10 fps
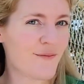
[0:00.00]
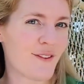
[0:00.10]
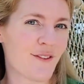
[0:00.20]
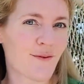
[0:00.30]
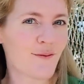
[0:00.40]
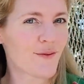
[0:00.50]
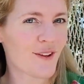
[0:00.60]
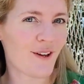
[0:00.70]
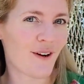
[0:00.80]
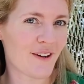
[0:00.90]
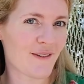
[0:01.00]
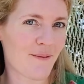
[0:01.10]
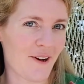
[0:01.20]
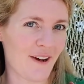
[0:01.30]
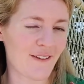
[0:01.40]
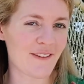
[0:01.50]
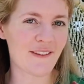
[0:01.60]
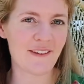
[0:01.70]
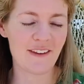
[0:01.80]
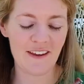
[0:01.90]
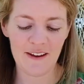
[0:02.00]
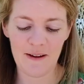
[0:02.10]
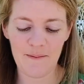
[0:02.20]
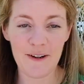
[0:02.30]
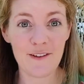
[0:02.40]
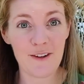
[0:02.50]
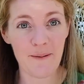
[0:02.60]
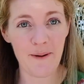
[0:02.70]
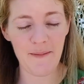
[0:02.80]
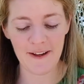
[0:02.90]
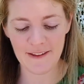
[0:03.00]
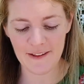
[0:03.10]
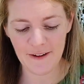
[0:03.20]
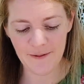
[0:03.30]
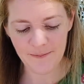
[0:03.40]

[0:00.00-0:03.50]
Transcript: it's really hard to pronounce. I'm going to try my best though.